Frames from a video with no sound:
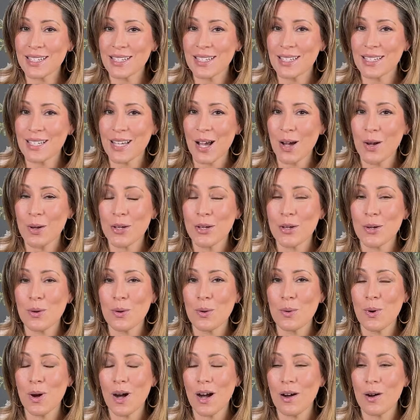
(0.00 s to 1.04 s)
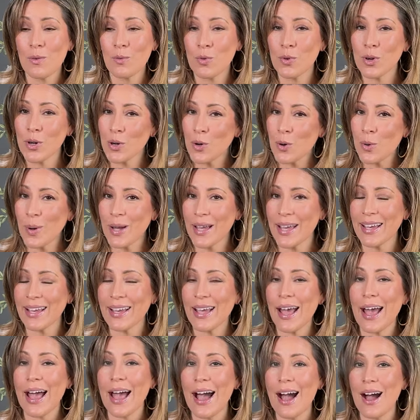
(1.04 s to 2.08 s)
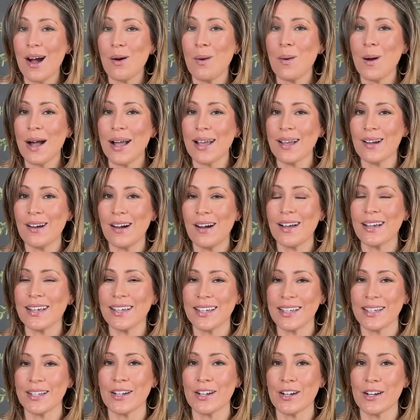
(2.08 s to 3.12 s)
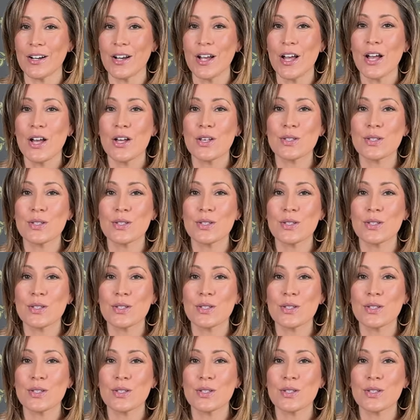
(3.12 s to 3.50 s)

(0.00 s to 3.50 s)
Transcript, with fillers: to tell you real quick how I got here.